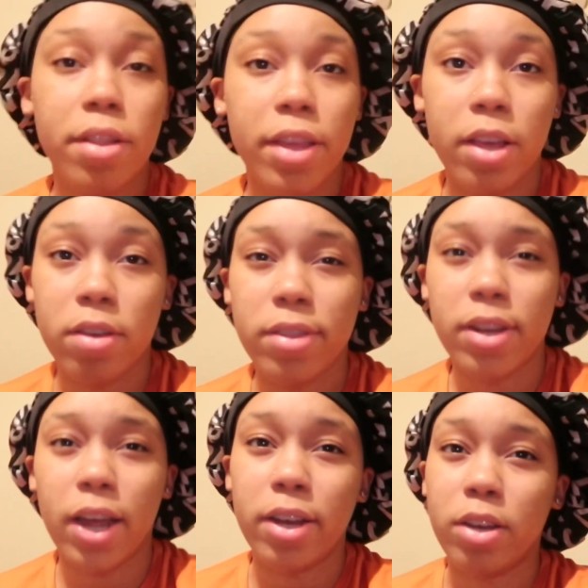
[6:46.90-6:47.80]
nothing else that
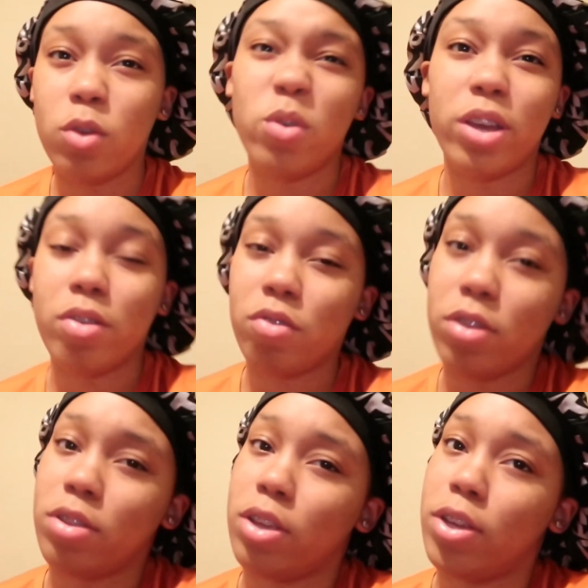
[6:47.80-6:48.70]
I do
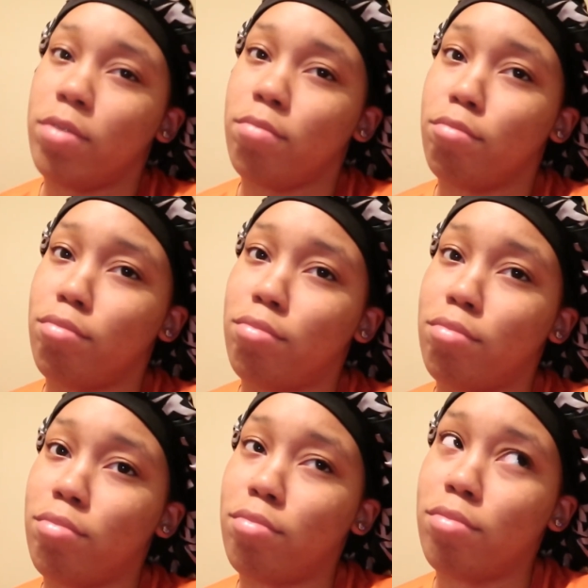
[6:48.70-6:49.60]
interesting,
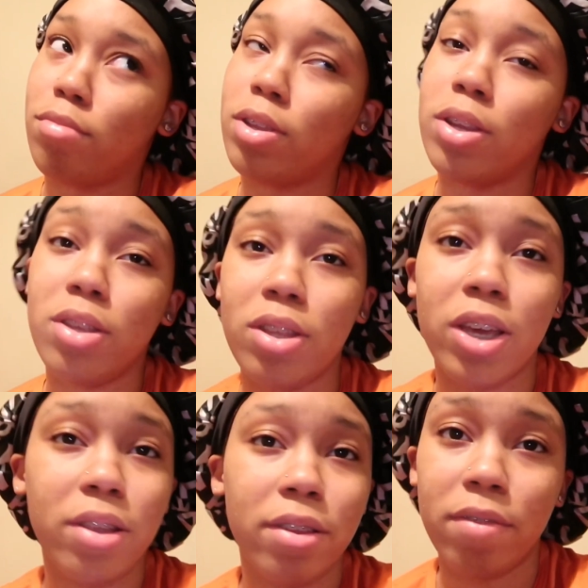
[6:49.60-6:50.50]
then this is the
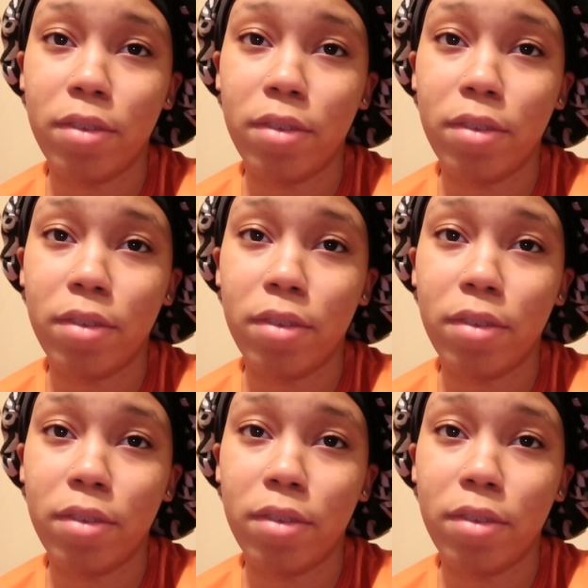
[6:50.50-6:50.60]
end of this